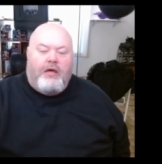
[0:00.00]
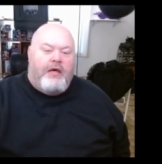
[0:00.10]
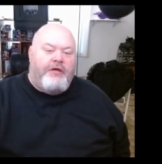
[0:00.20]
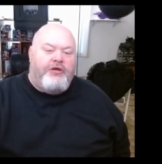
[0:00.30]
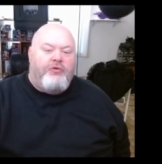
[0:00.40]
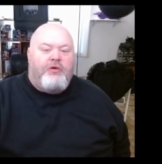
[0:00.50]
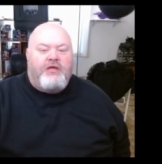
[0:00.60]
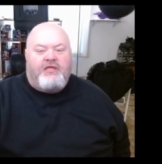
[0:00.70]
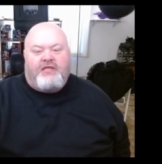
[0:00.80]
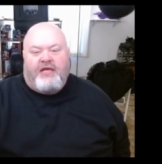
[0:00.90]
I do want
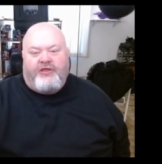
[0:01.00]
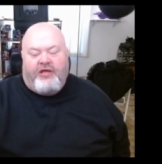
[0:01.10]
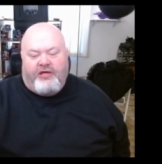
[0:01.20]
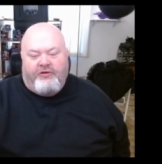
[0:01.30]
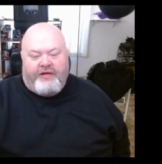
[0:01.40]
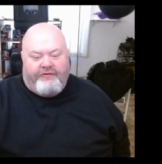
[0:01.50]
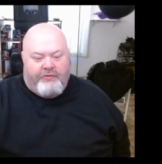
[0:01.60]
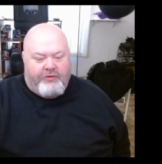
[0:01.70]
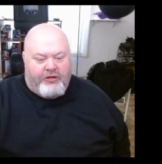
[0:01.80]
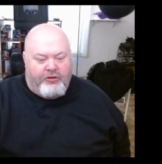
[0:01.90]
to say thank you to
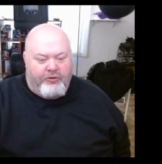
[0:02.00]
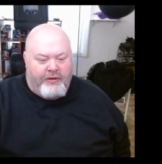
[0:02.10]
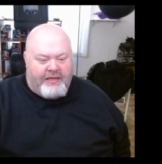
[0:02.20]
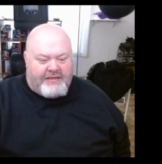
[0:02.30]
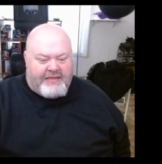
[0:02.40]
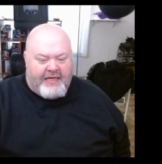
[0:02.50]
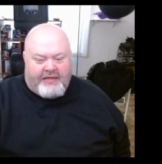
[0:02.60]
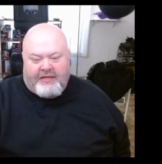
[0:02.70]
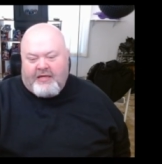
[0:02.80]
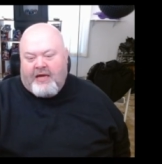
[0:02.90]
everybody who has
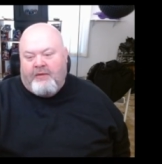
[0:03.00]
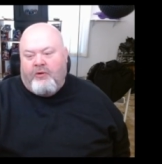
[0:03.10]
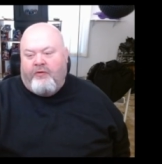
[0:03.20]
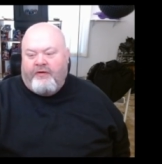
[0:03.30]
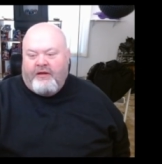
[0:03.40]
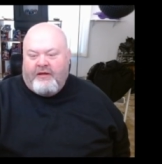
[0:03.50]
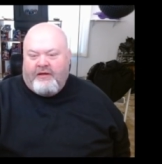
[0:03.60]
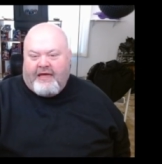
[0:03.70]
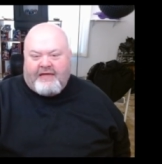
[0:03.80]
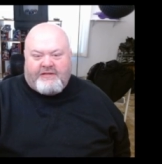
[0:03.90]
taken the time over the
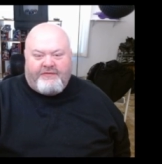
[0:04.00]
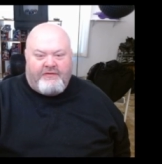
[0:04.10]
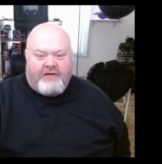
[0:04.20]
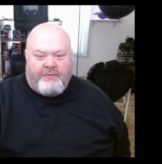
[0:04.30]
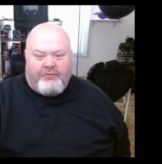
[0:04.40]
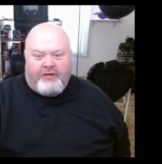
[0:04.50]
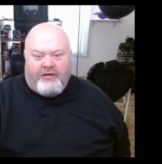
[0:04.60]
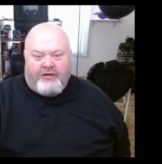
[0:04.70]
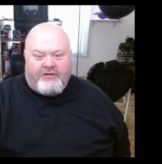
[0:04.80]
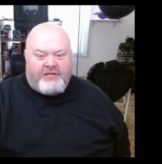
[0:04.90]
last couple
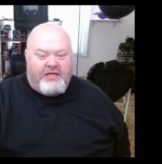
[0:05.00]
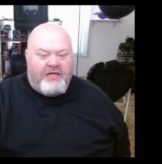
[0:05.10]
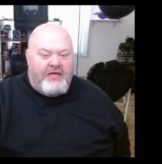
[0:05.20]
years